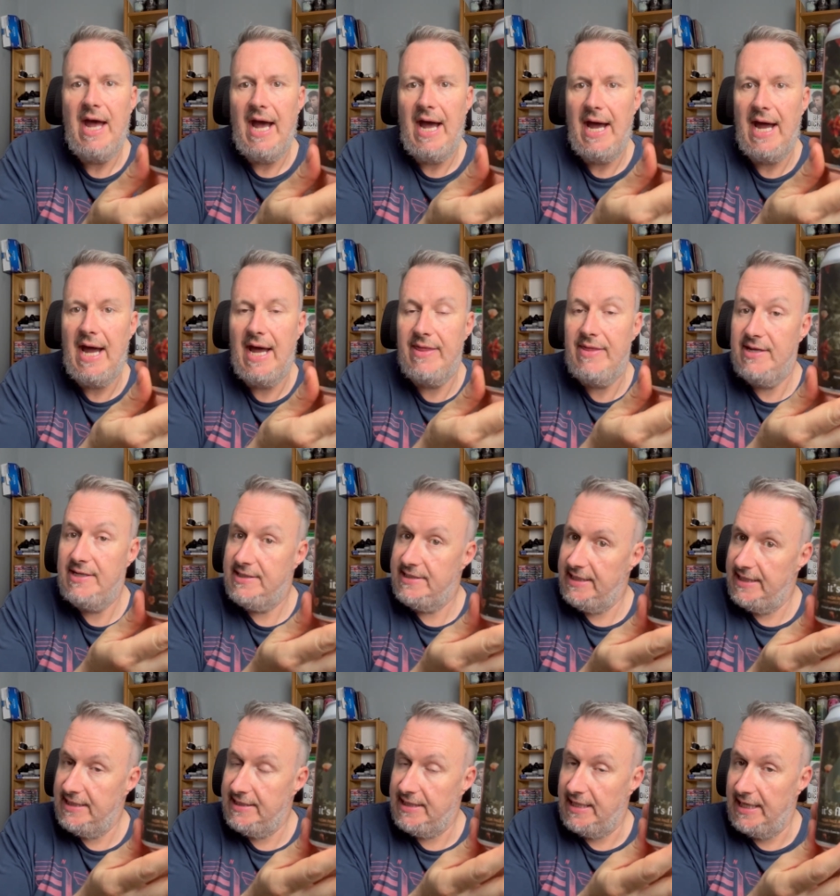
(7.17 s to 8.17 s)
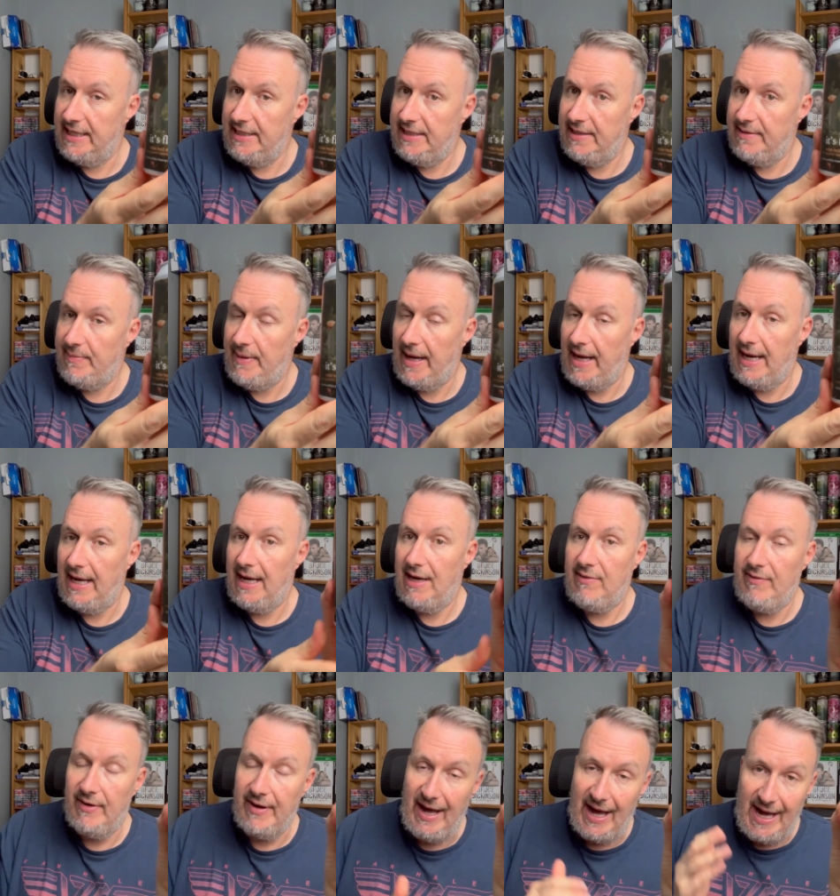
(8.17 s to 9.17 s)
And this is an India Pale
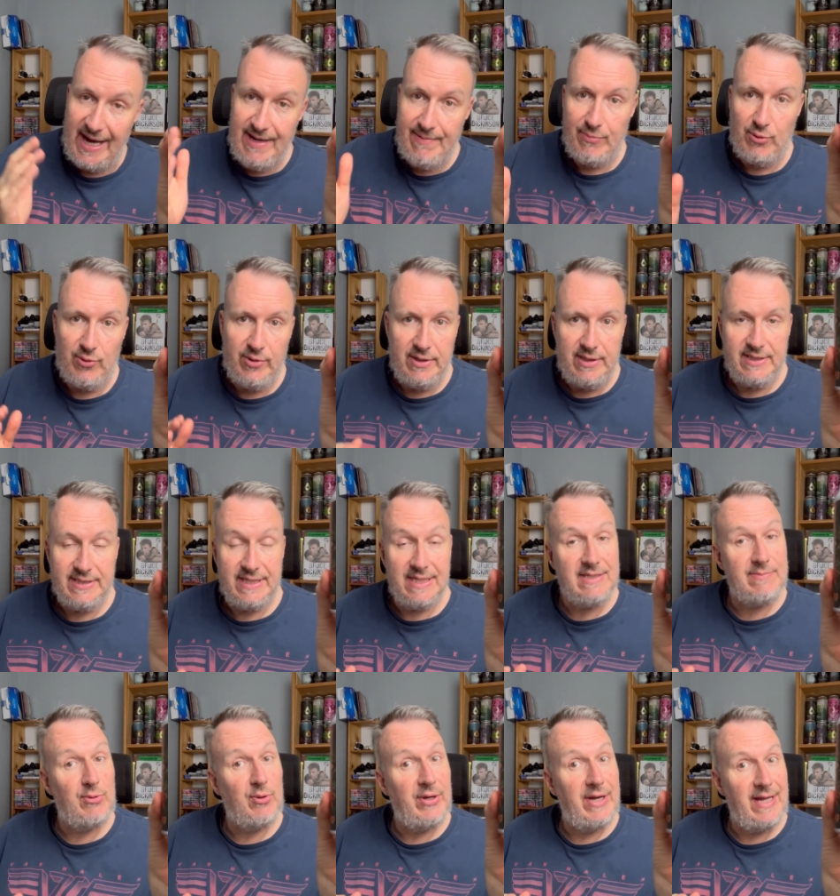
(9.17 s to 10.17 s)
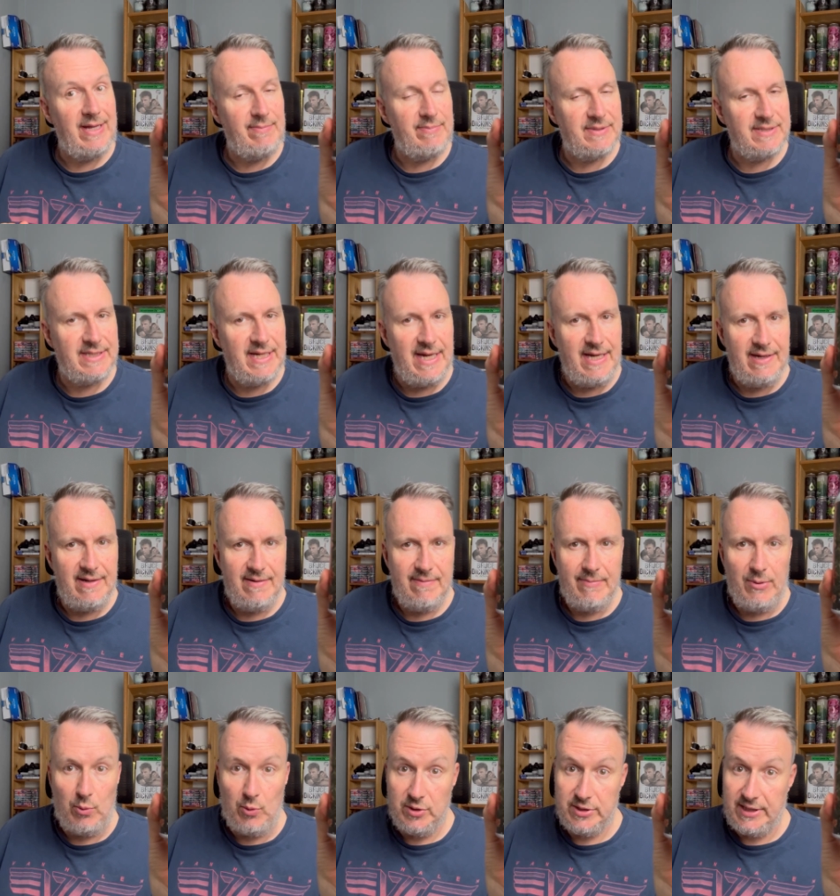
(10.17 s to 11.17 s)
Ale at 8.6.8%.
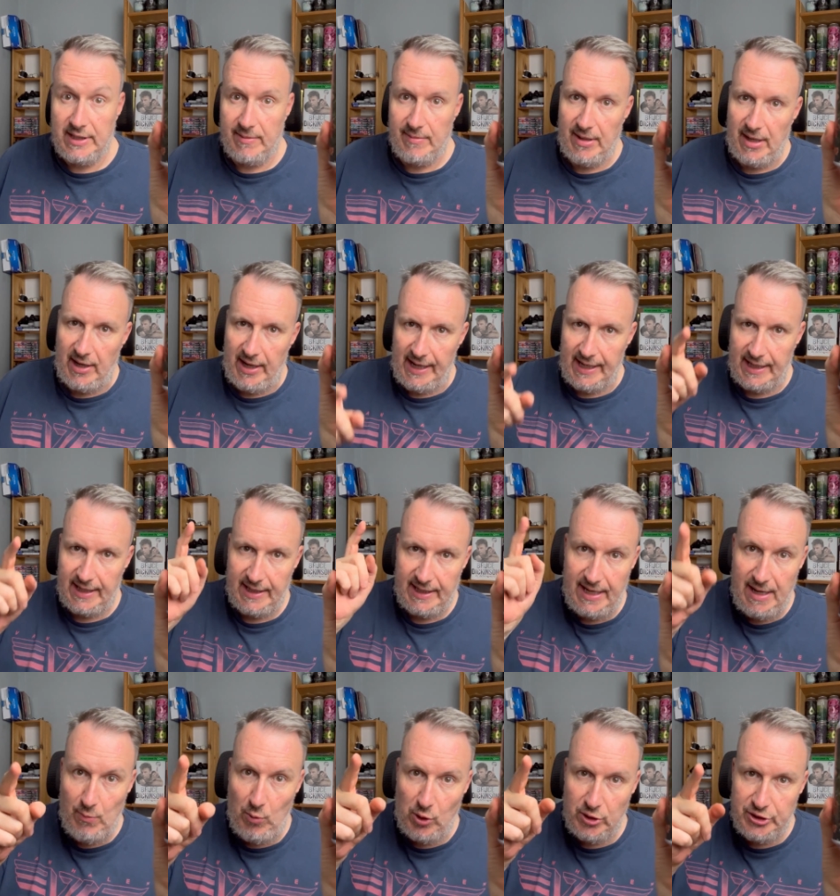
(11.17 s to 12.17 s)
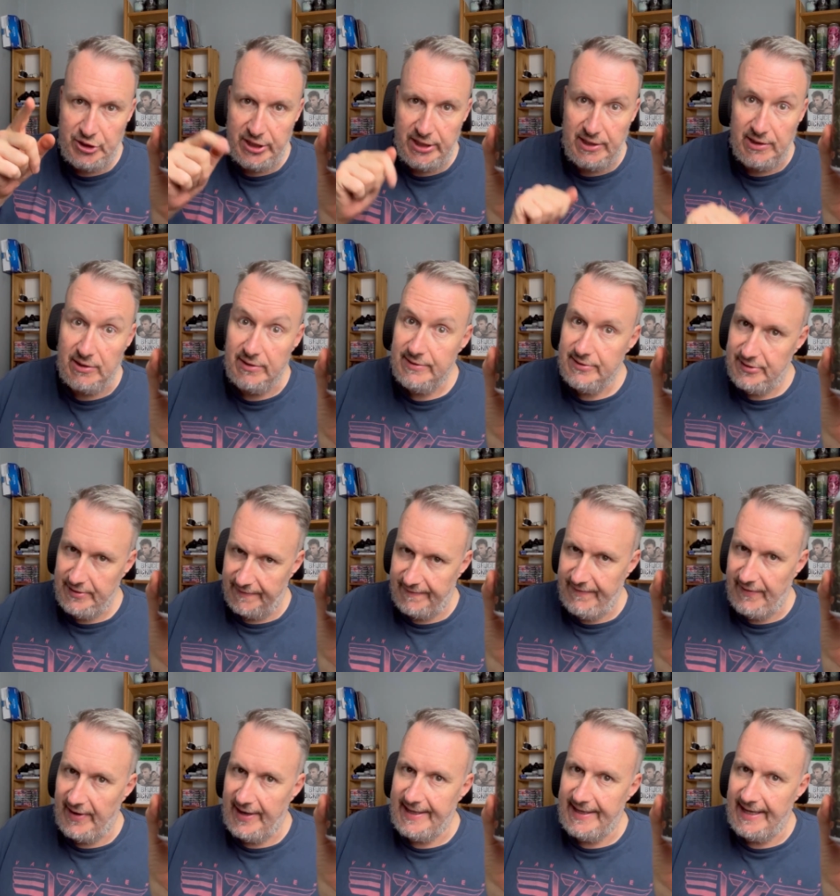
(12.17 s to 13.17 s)
But what's it going to be like? Keep watching to
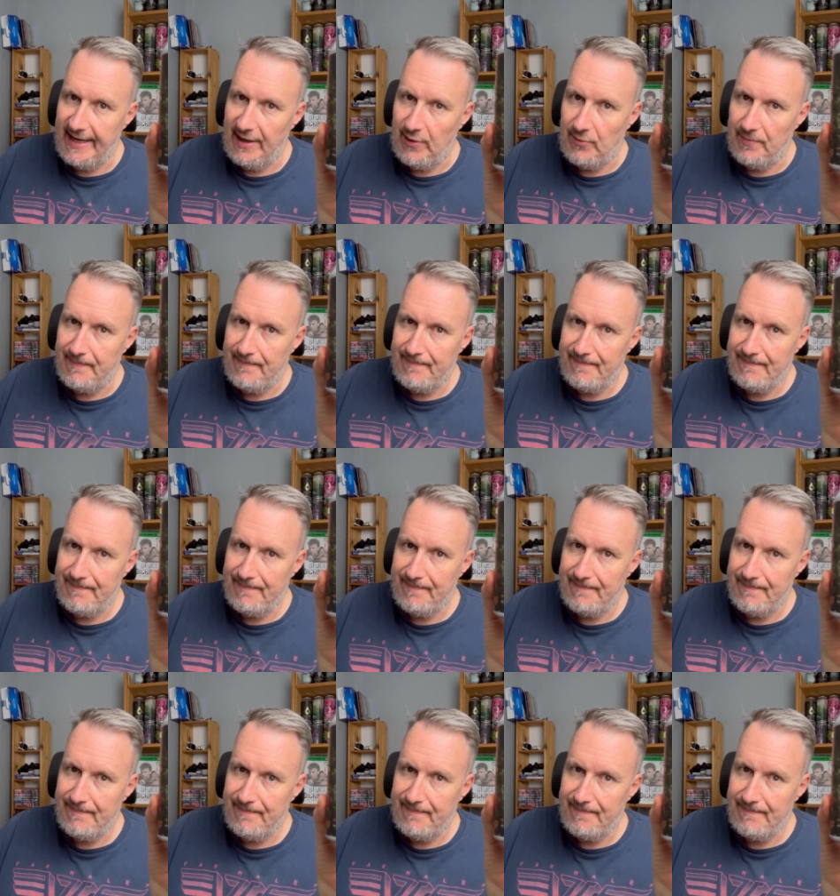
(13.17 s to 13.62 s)
find out.